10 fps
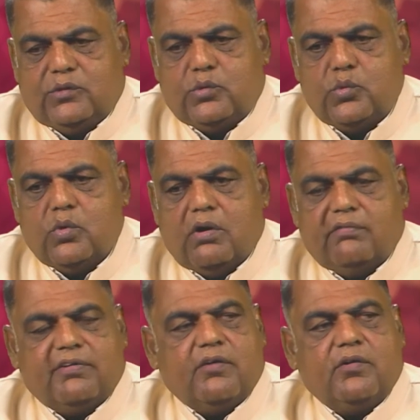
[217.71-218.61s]
2
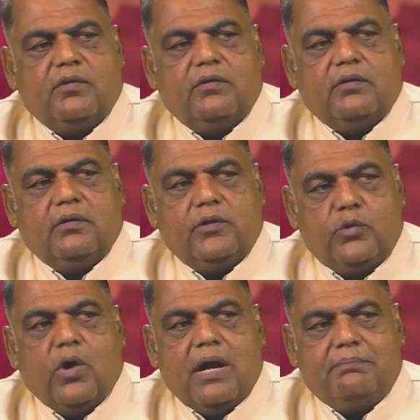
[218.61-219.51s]
of our
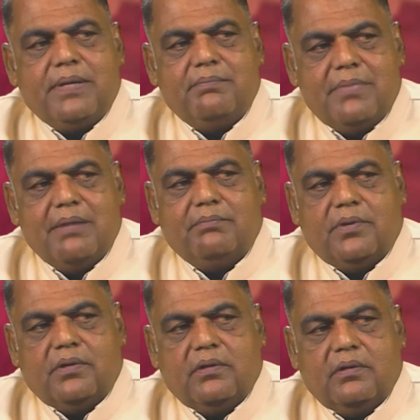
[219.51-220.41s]
URP
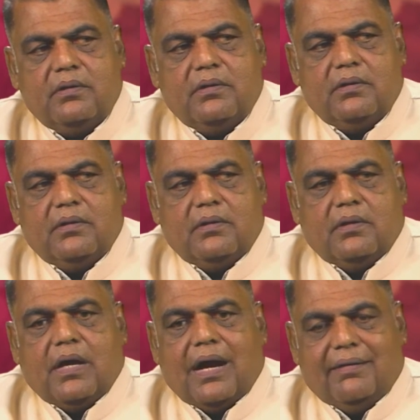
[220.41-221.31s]
members
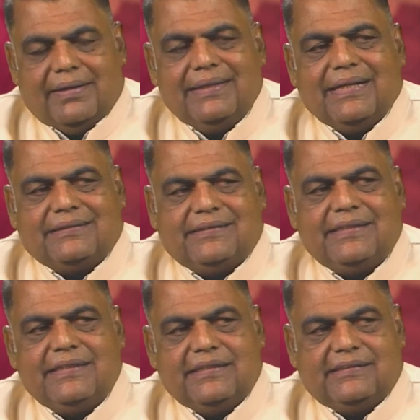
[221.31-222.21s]
are in that
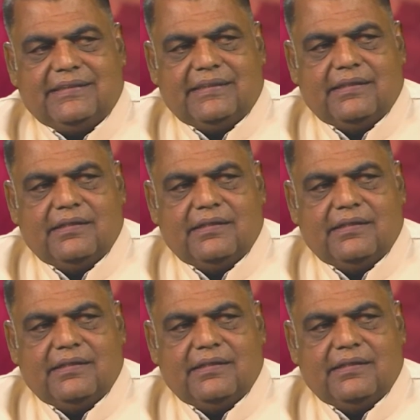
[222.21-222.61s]
CDC.